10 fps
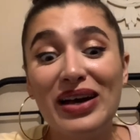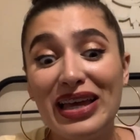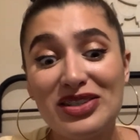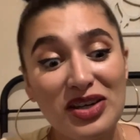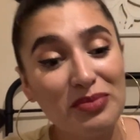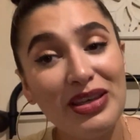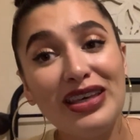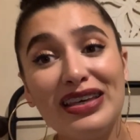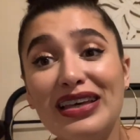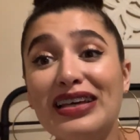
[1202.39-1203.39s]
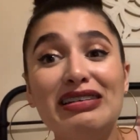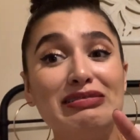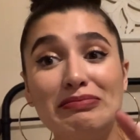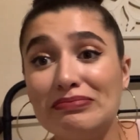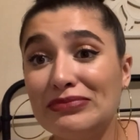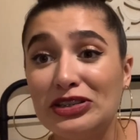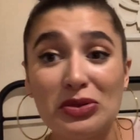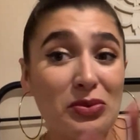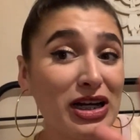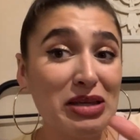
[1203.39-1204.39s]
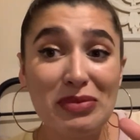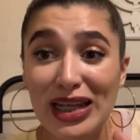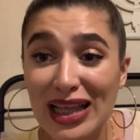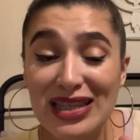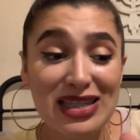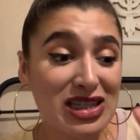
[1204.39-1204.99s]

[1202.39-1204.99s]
It took me 20 minutes